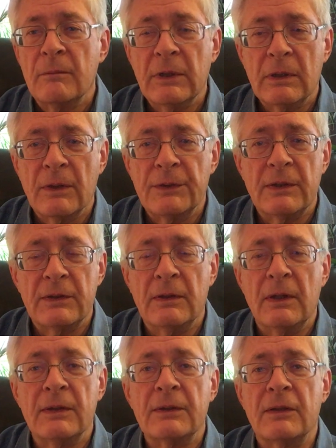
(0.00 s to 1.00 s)
because
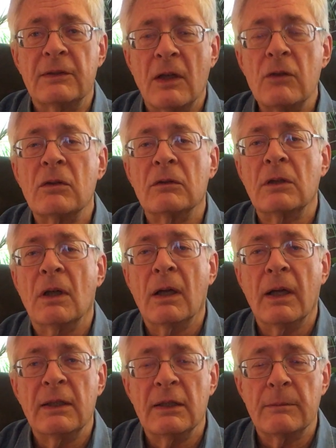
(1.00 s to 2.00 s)
it's essential to hide.